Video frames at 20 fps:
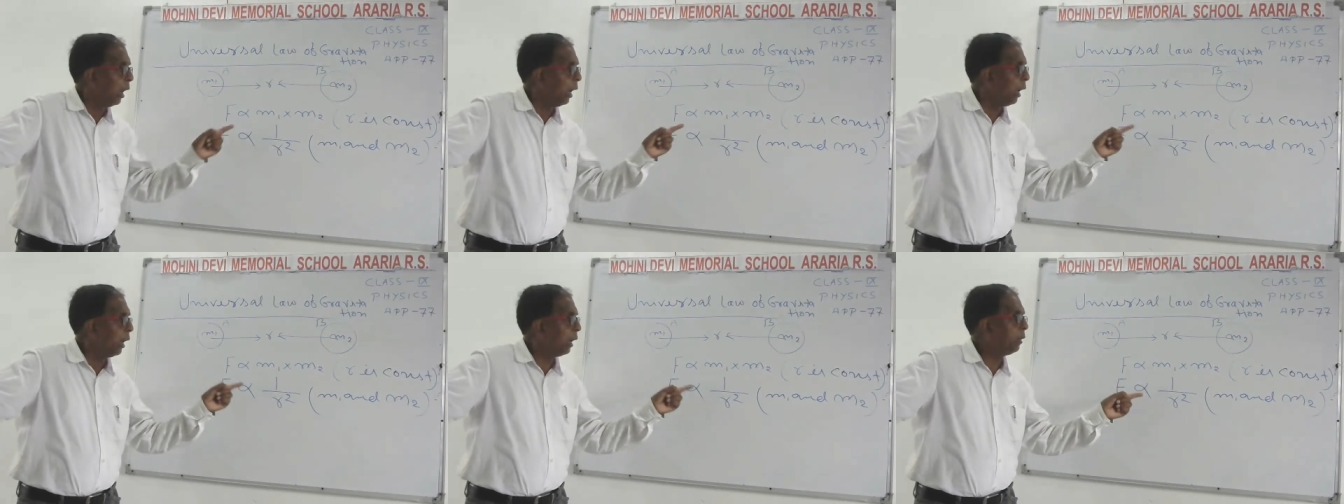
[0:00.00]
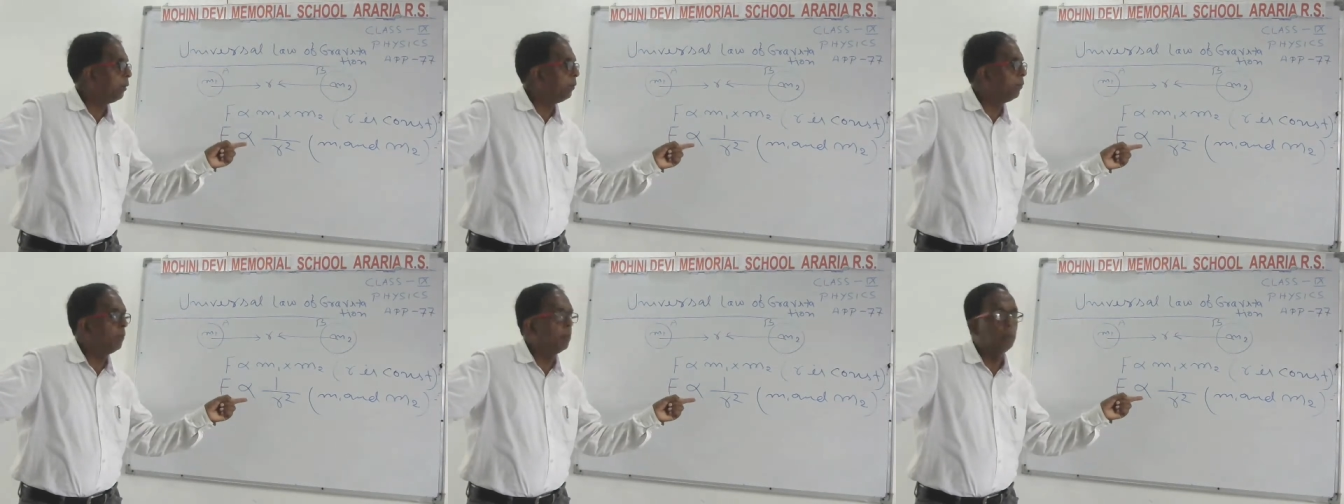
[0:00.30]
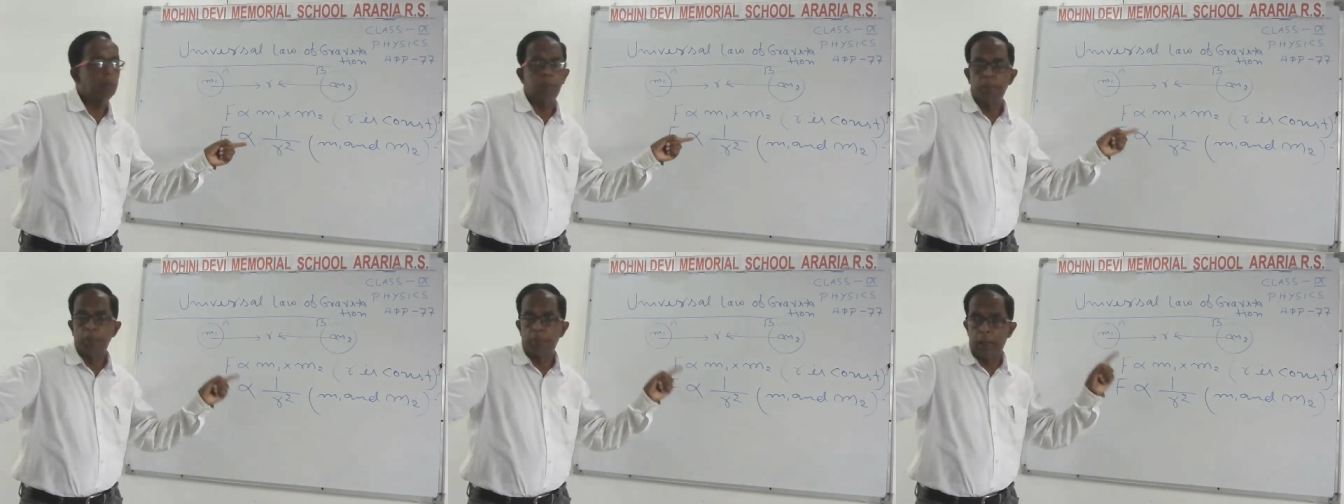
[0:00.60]

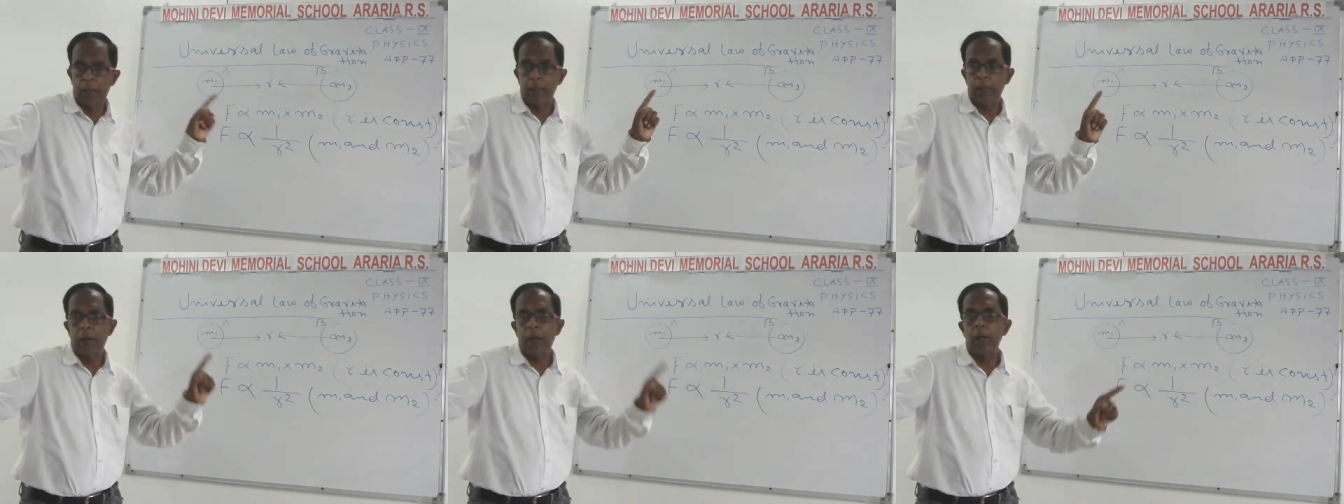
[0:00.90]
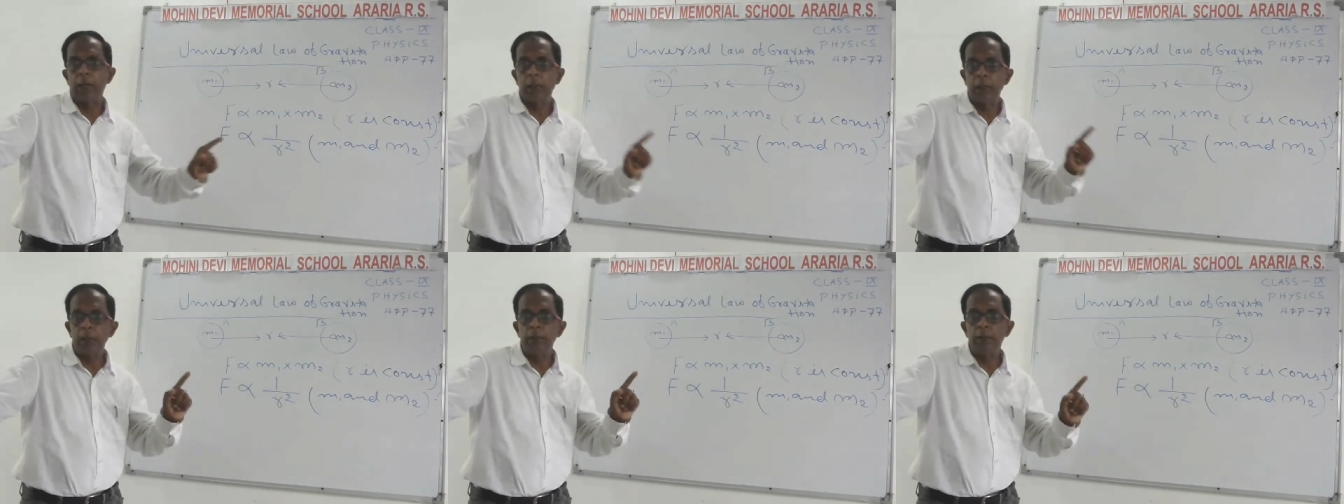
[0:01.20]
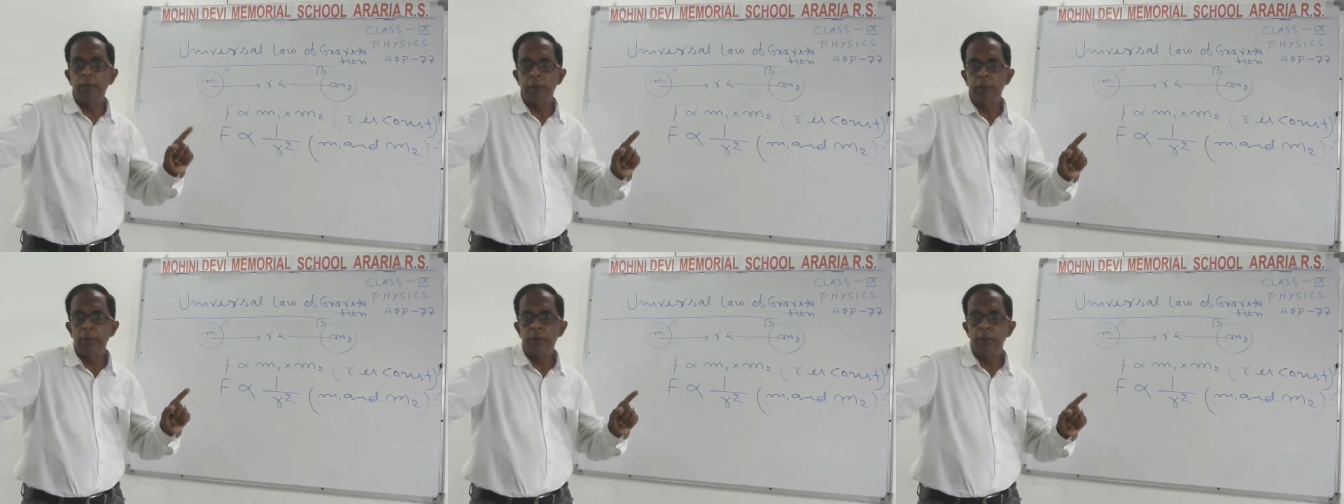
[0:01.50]
And by
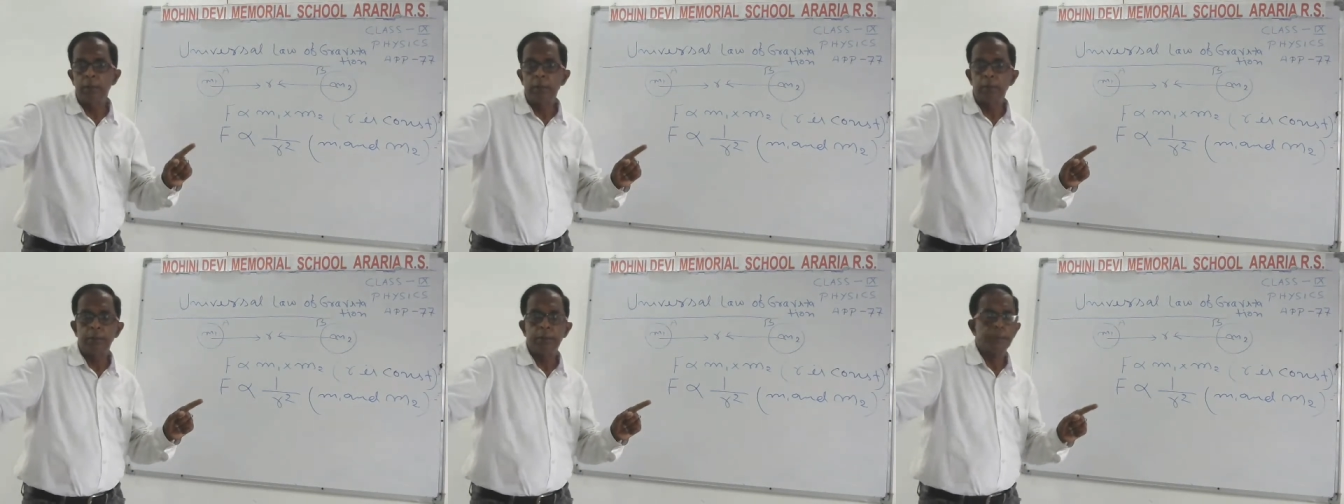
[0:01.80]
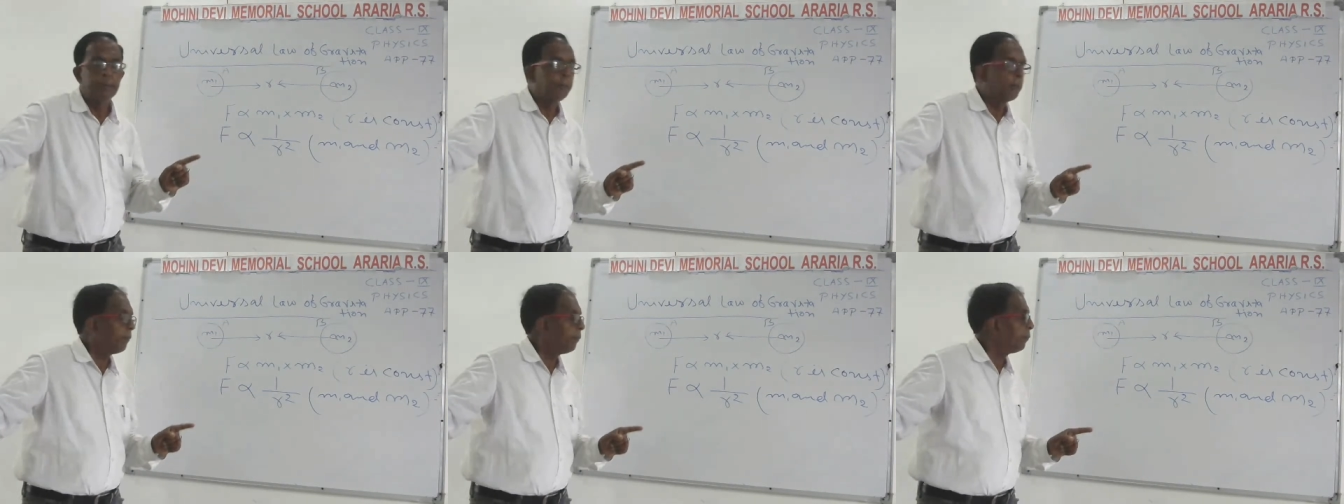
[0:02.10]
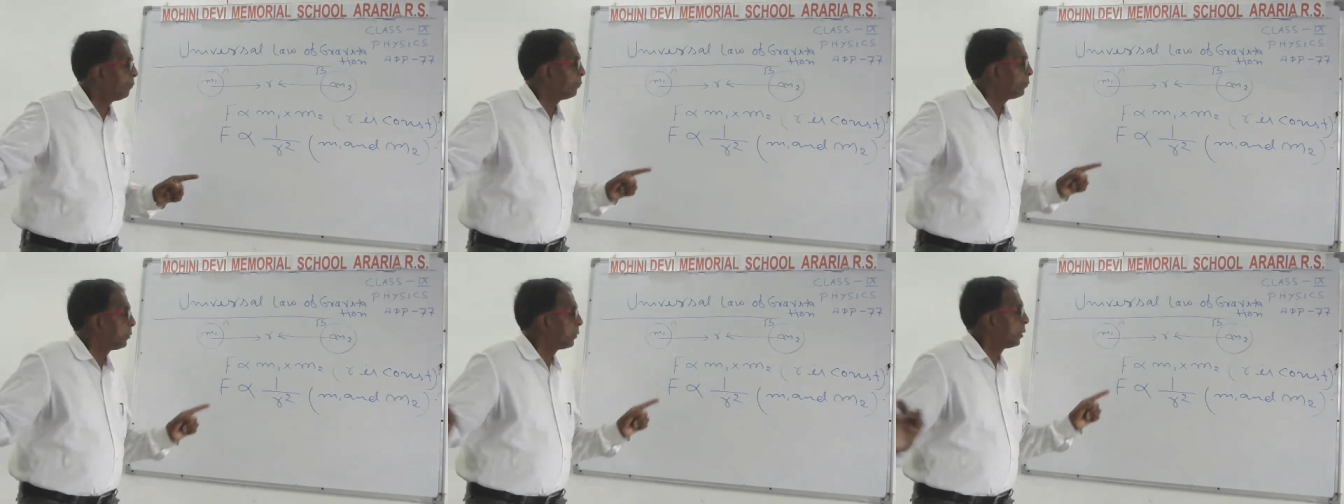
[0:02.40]
adding
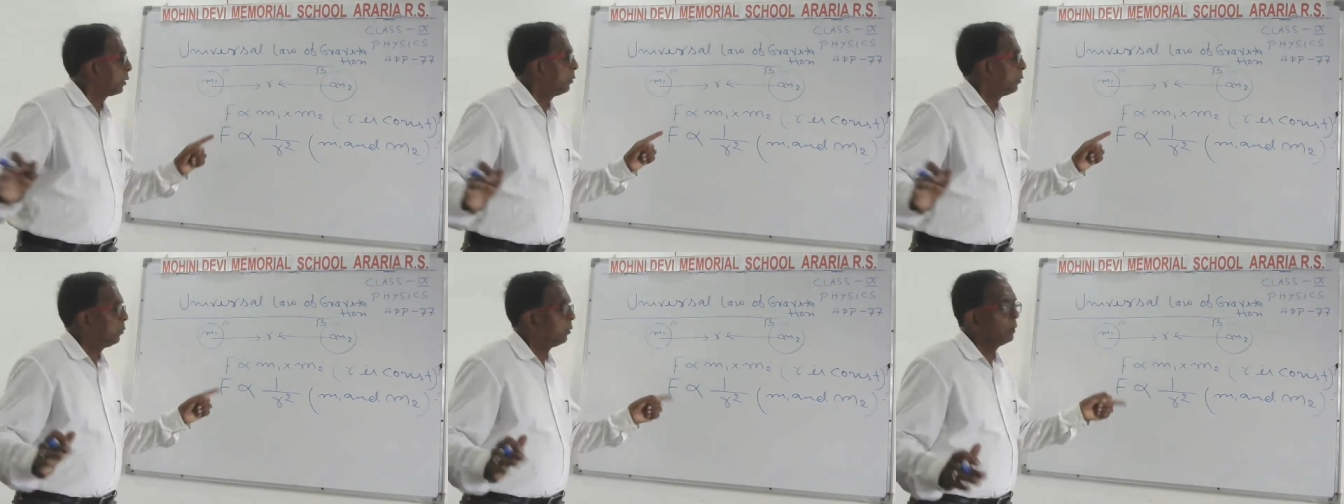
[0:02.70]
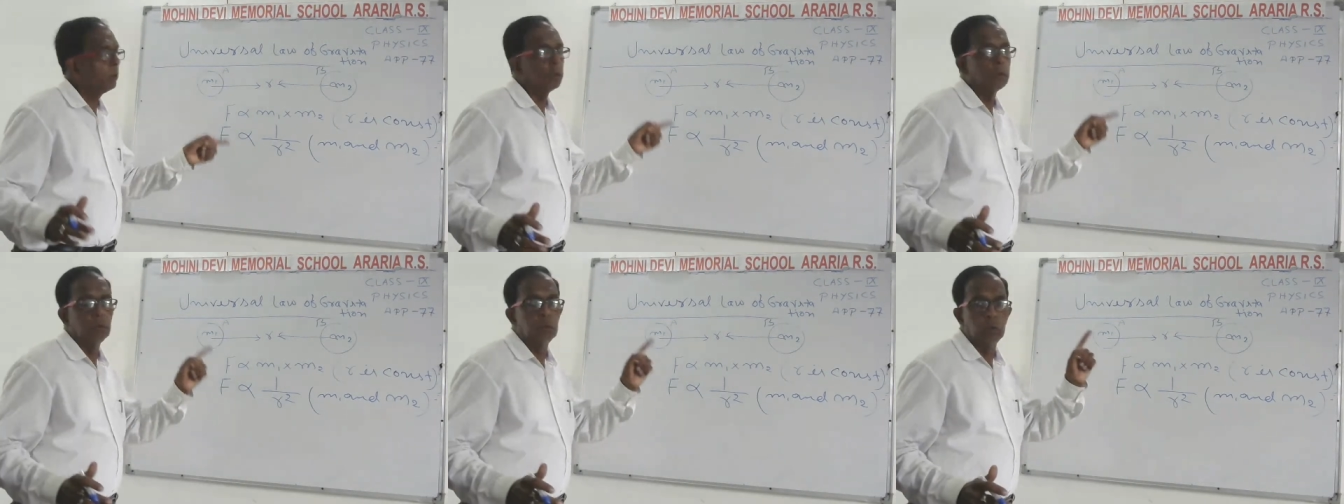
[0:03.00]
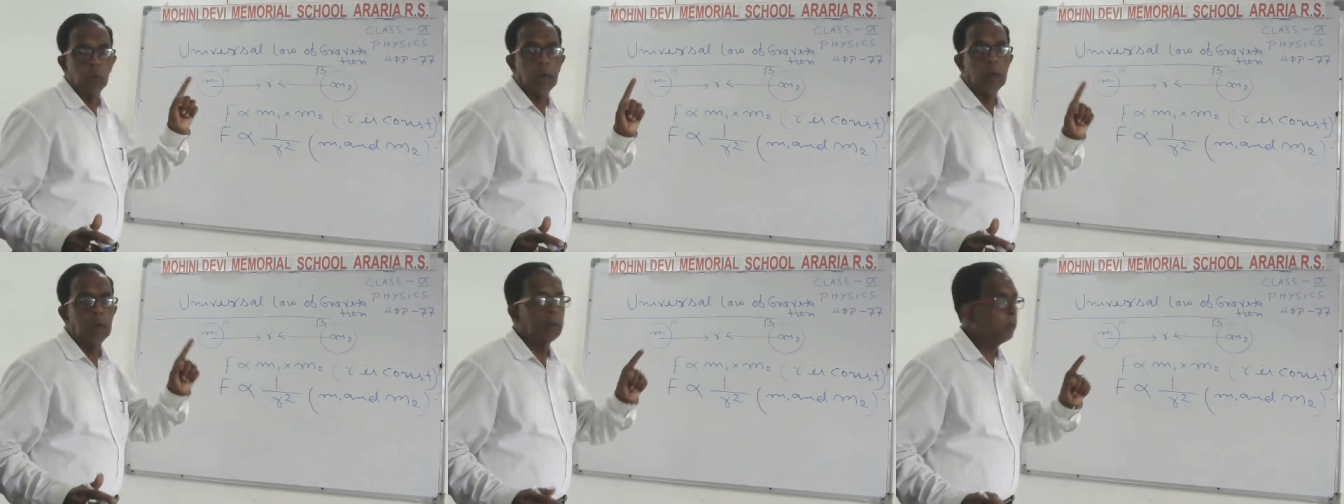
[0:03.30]
with the
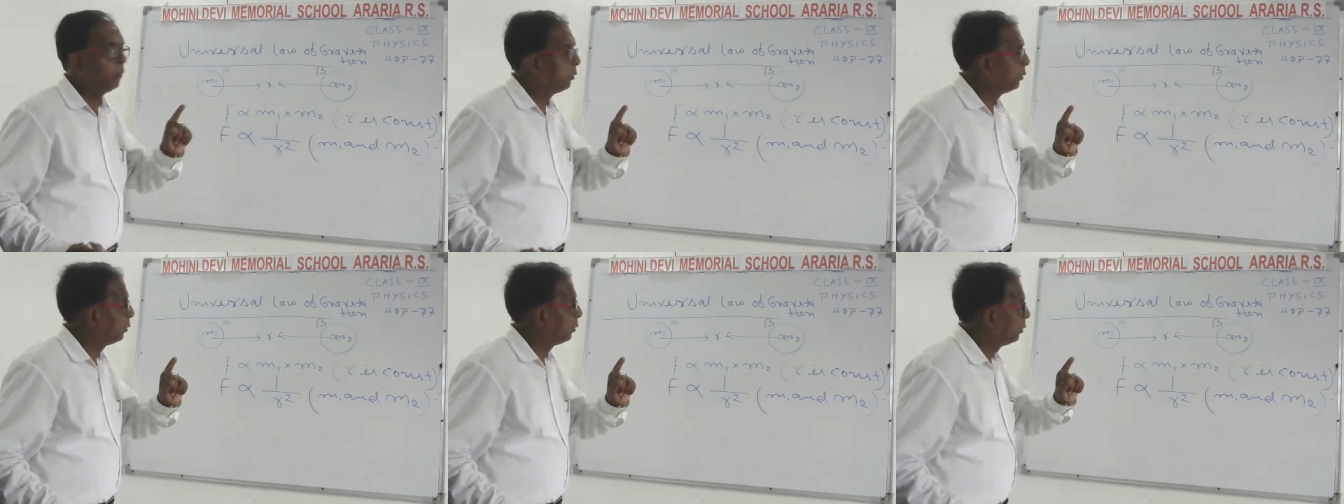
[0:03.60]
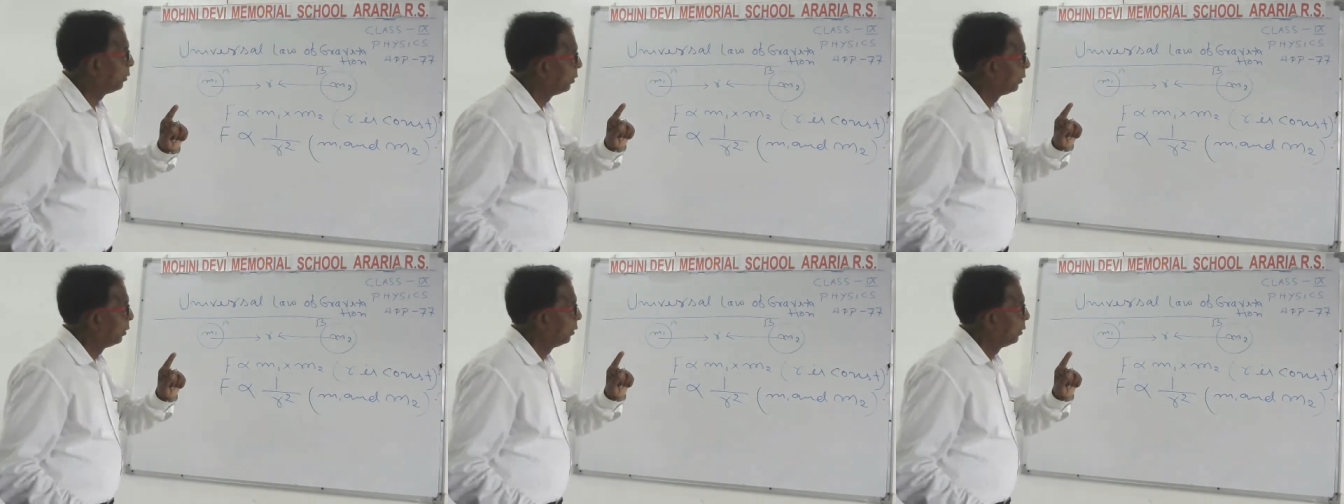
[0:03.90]
joint,